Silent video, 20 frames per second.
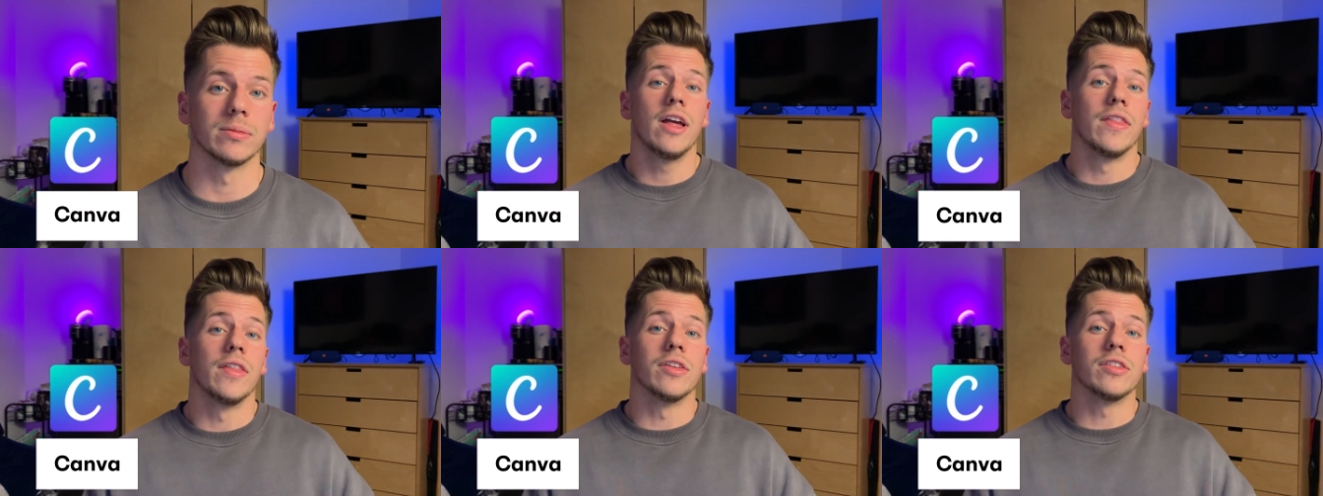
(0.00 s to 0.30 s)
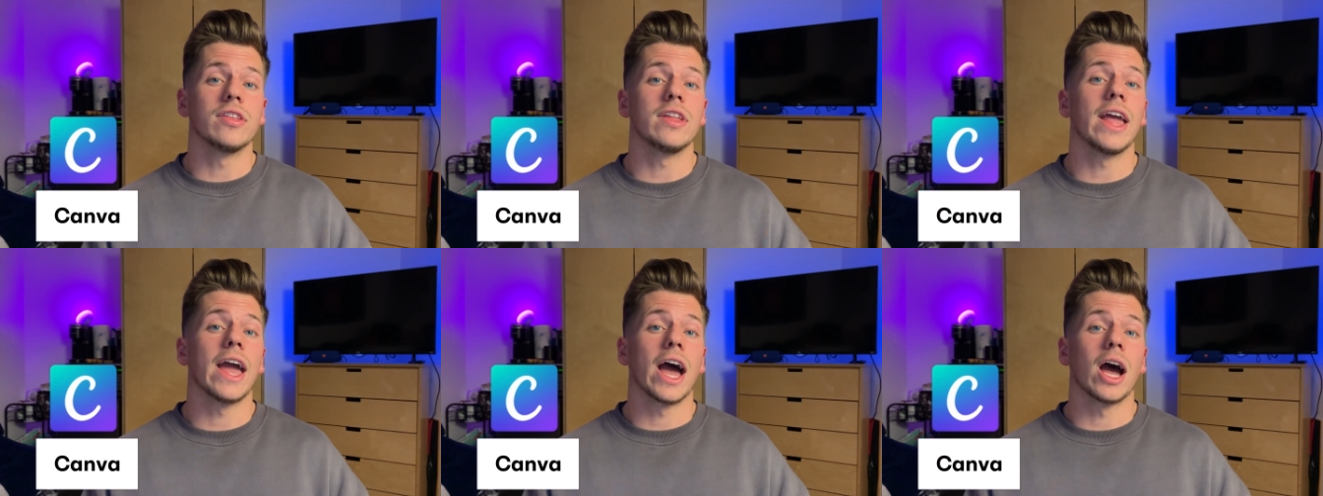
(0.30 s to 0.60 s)
This is
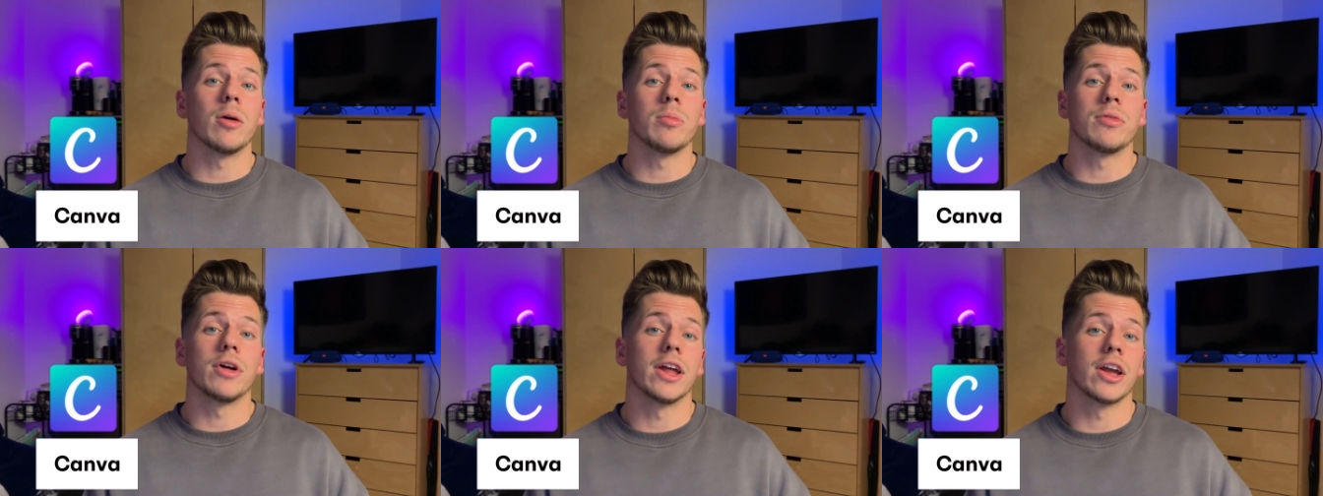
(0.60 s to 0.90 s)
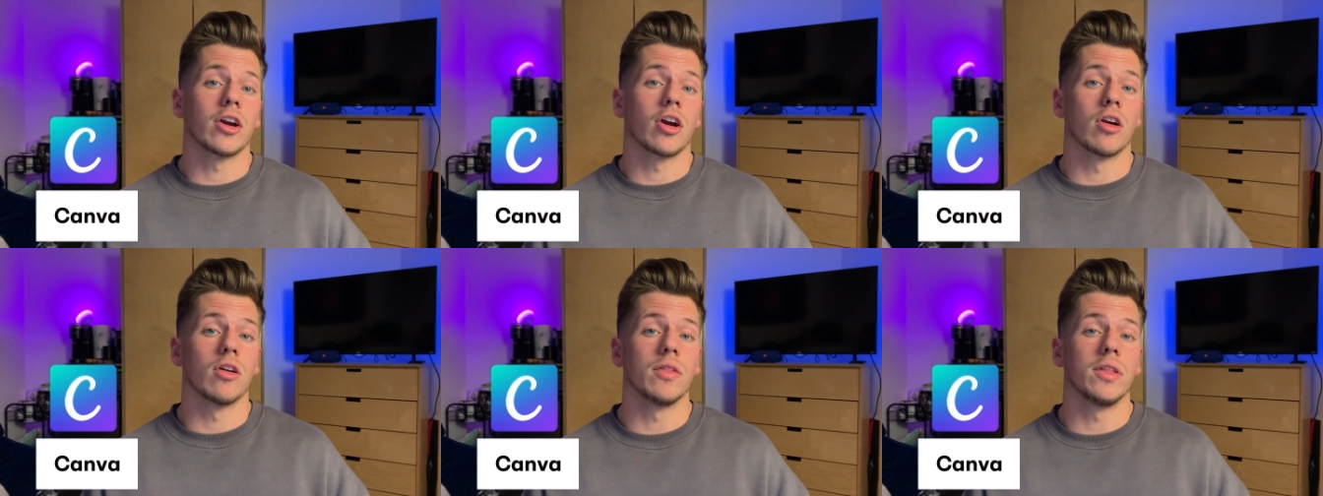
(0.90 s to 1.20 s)
the app that I
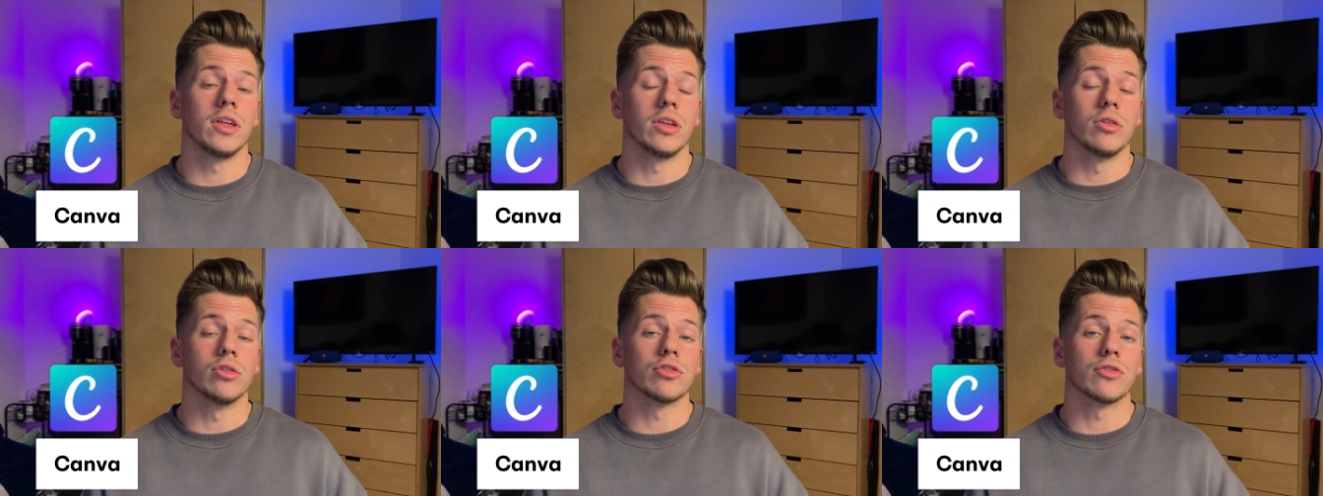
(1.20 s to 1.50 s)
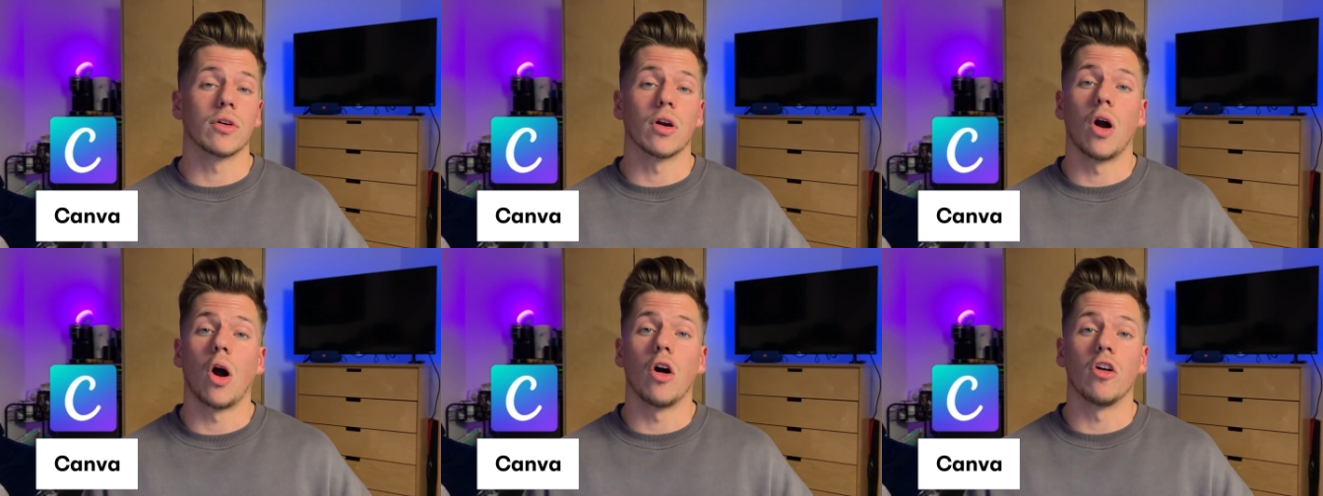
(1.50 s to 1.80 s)
currently use
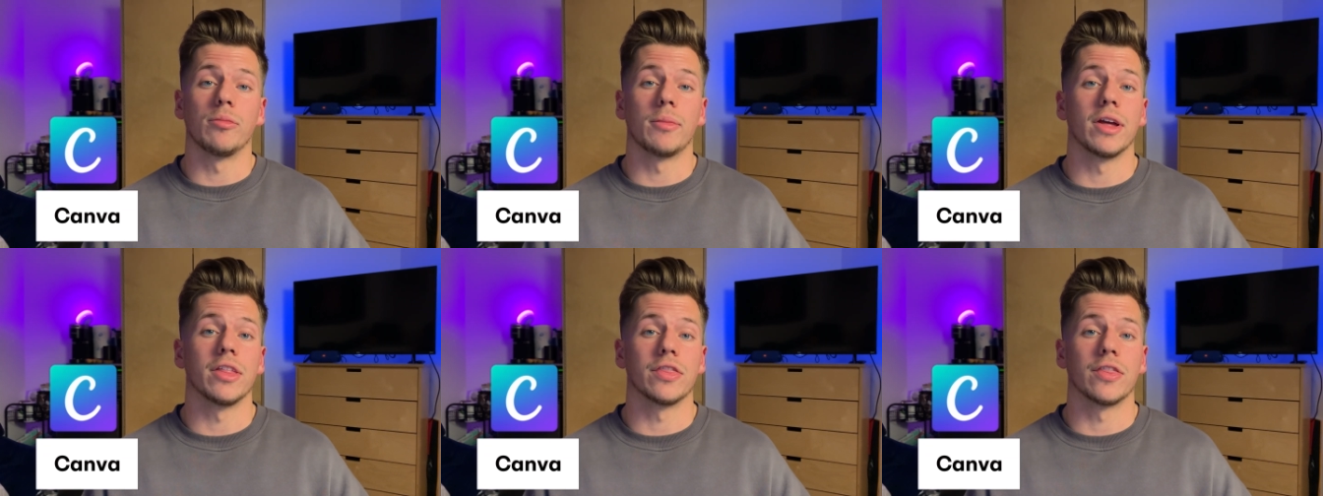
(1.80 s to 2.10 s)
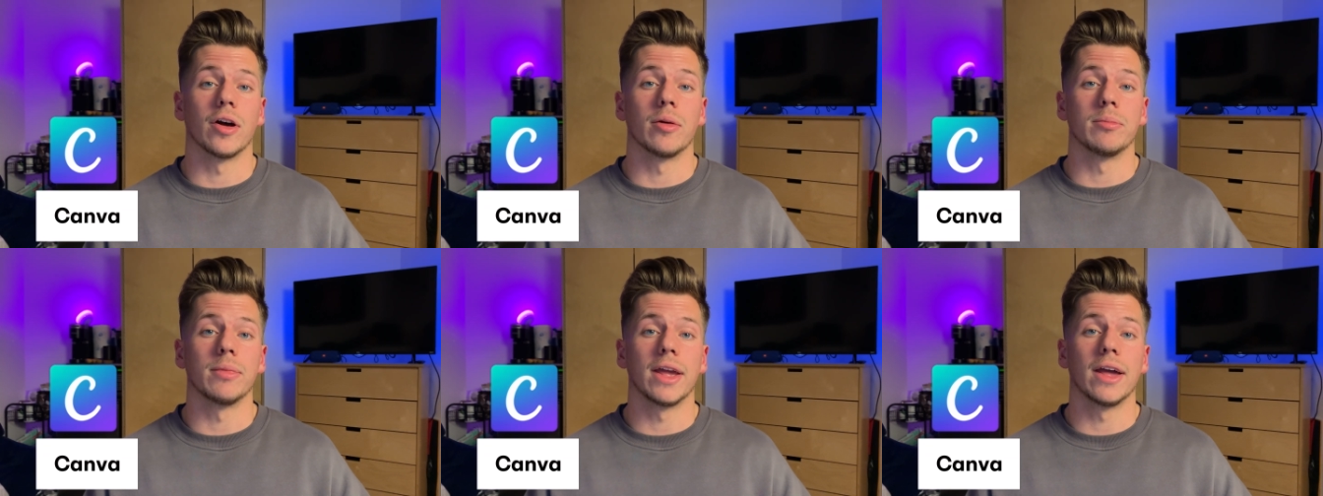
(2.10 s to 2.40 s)
for all of my
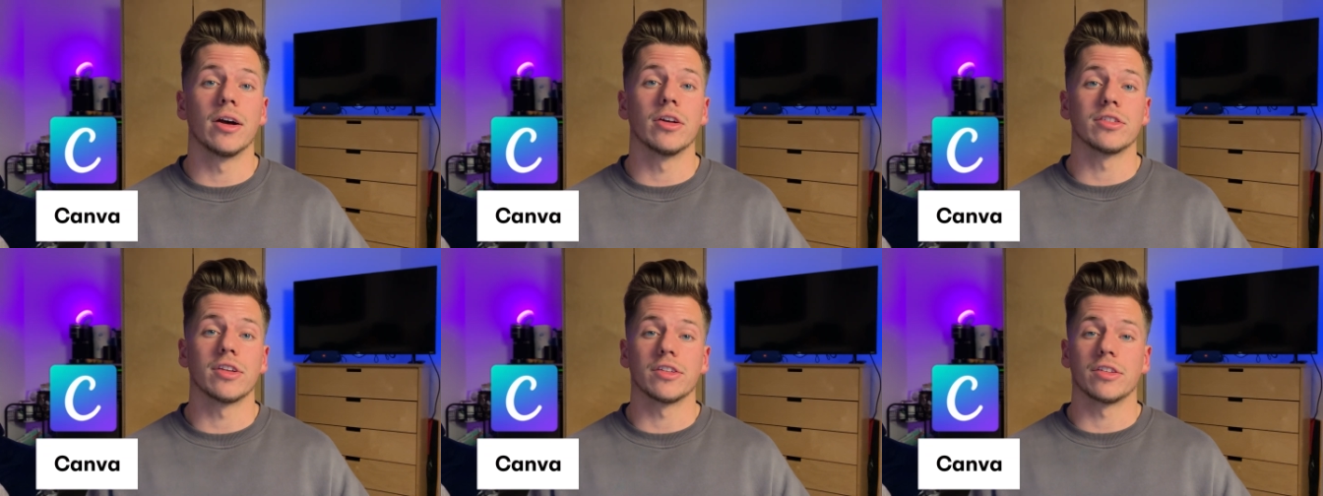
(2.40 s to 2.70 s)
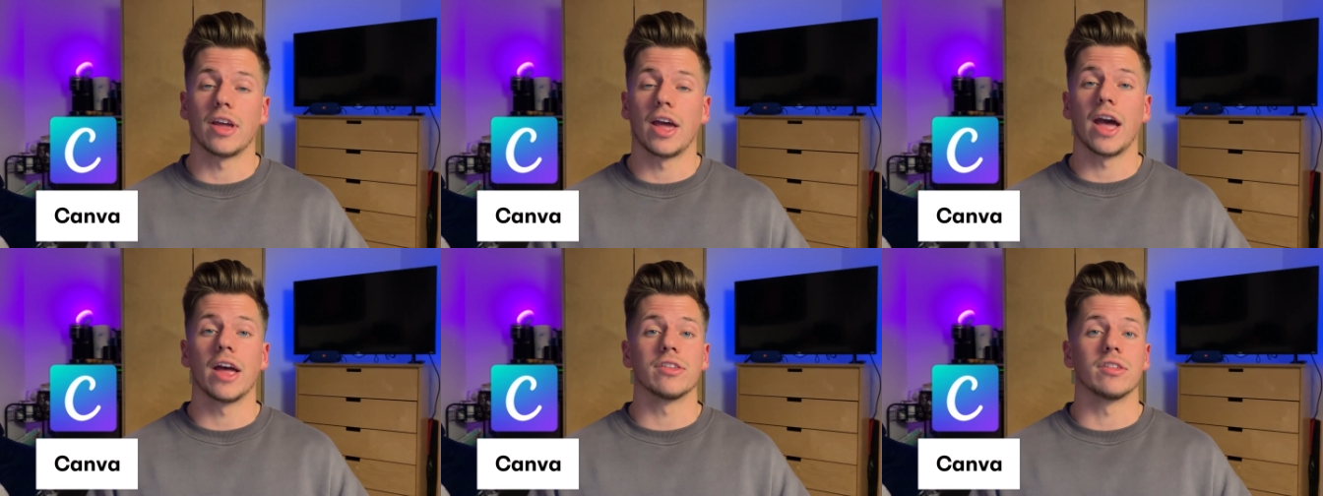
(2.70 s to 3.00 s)
thumbnails as
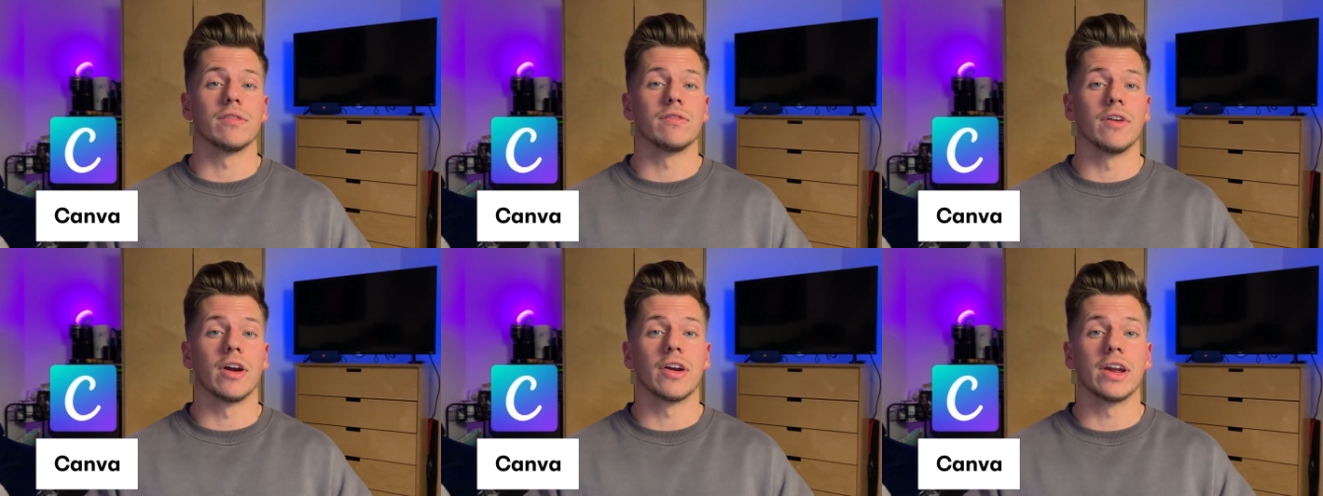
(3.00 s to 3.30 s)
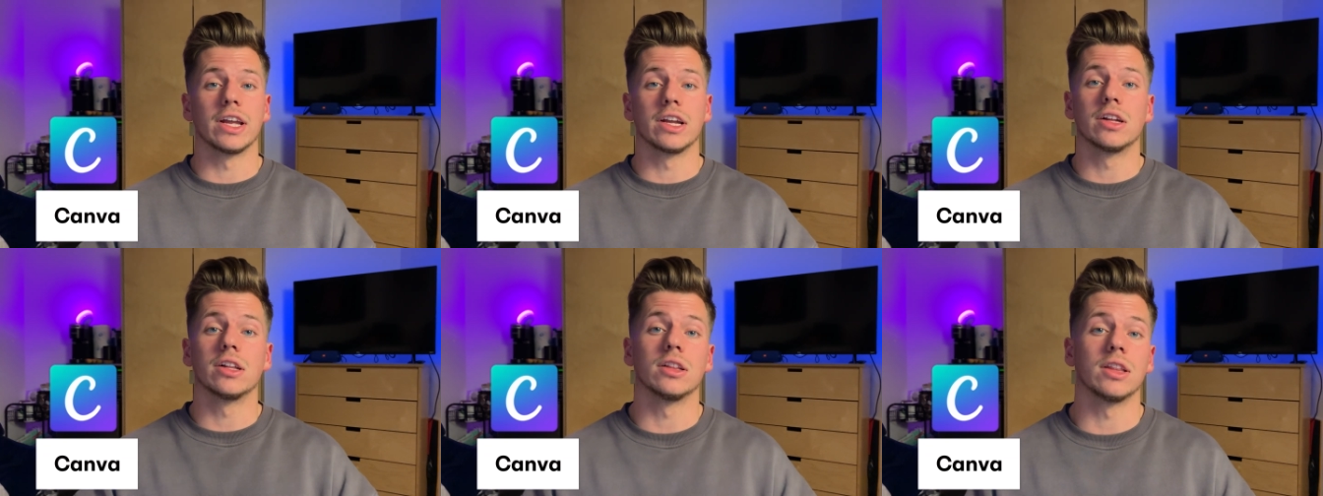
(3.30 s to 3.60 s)
it has a very
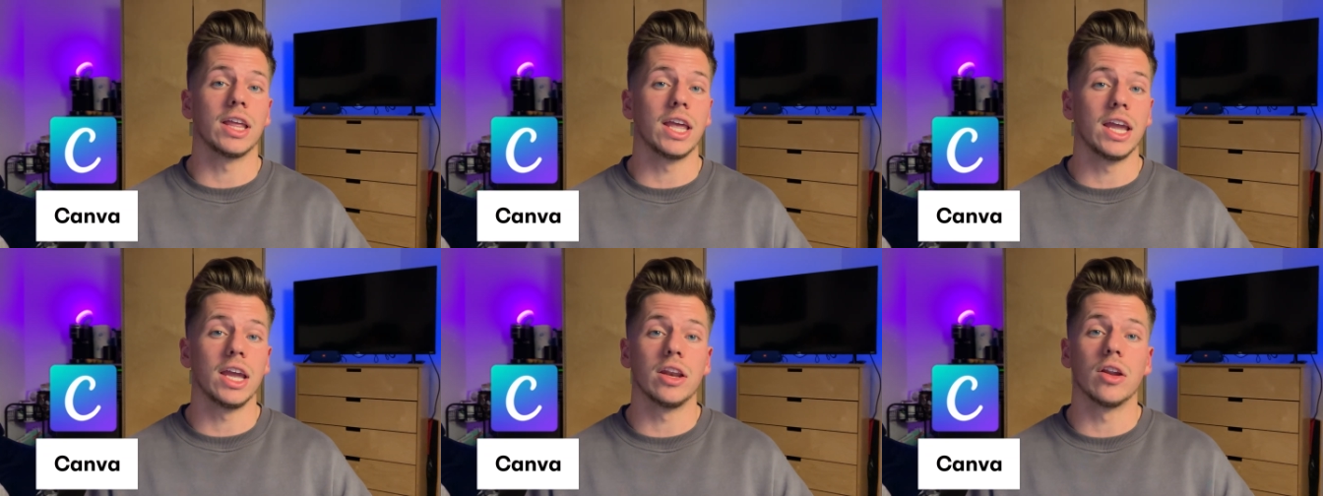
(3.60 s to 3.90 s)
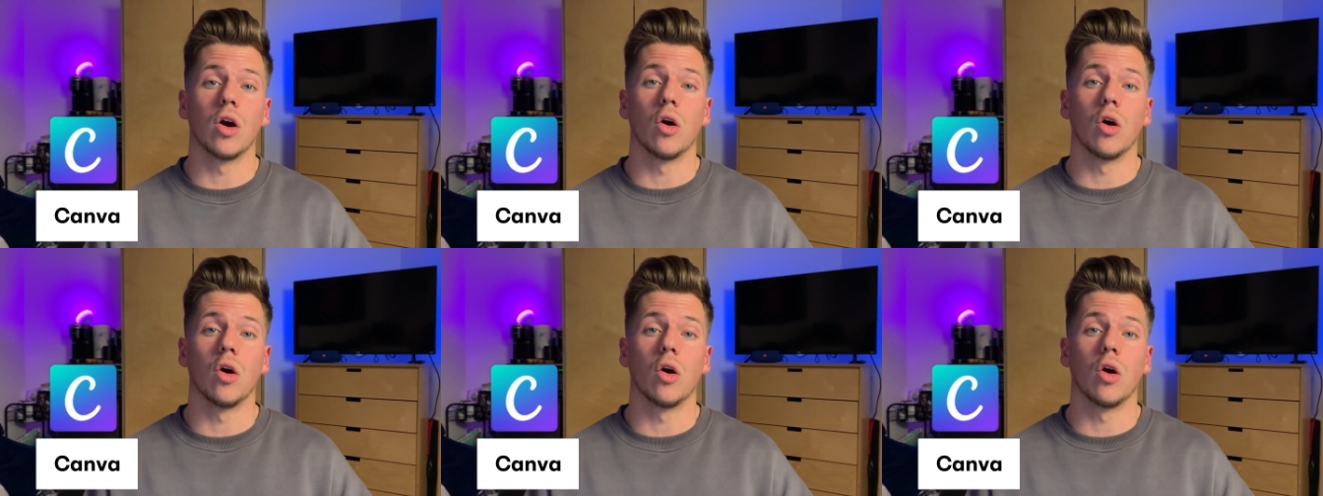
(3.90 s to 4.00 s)
clean